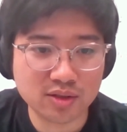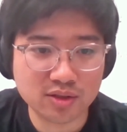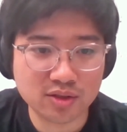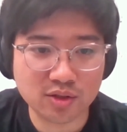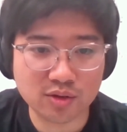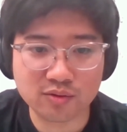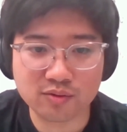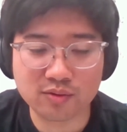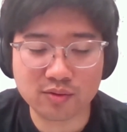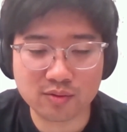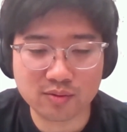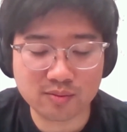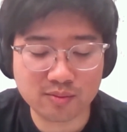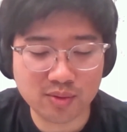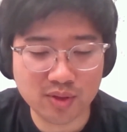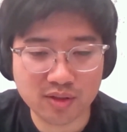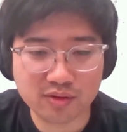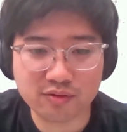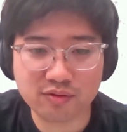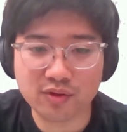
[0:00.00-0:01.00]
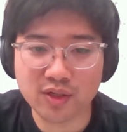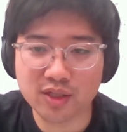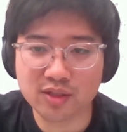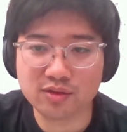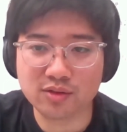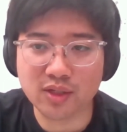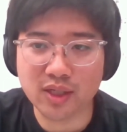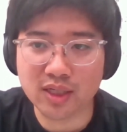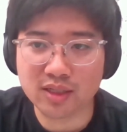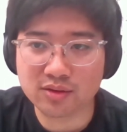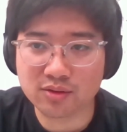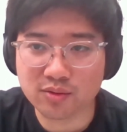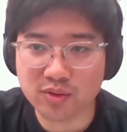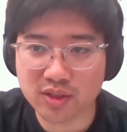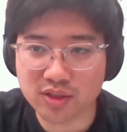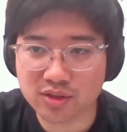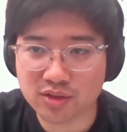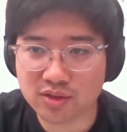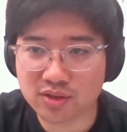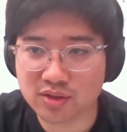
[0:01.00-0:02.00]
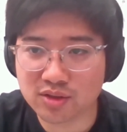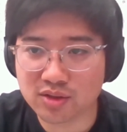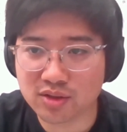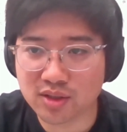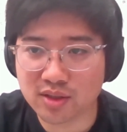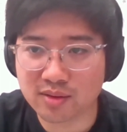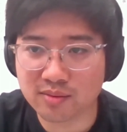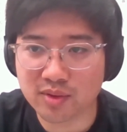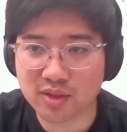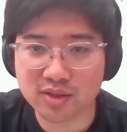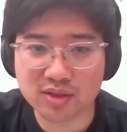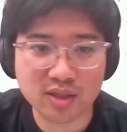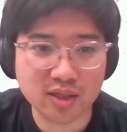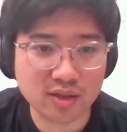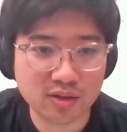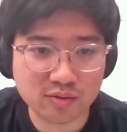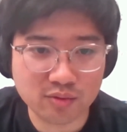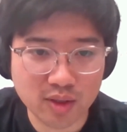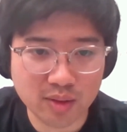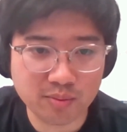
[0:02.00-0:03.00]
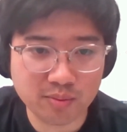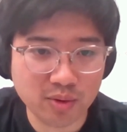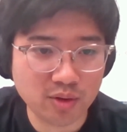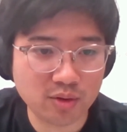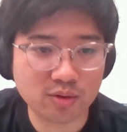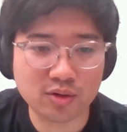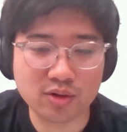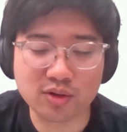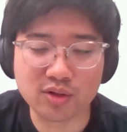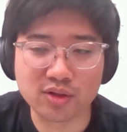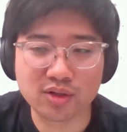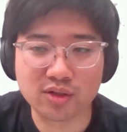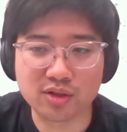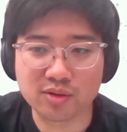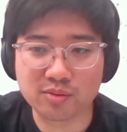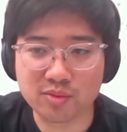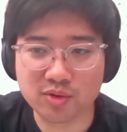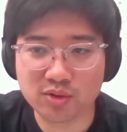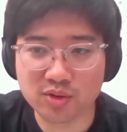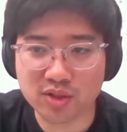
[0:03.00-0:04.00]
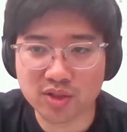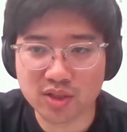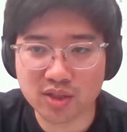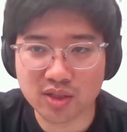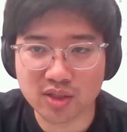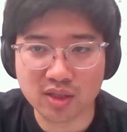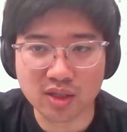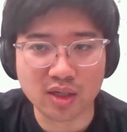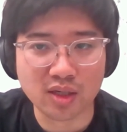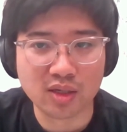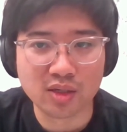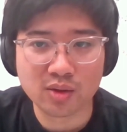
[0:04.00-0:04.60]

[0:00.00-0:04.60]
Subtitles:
don't be afraid to ask questions inside the repo or the community.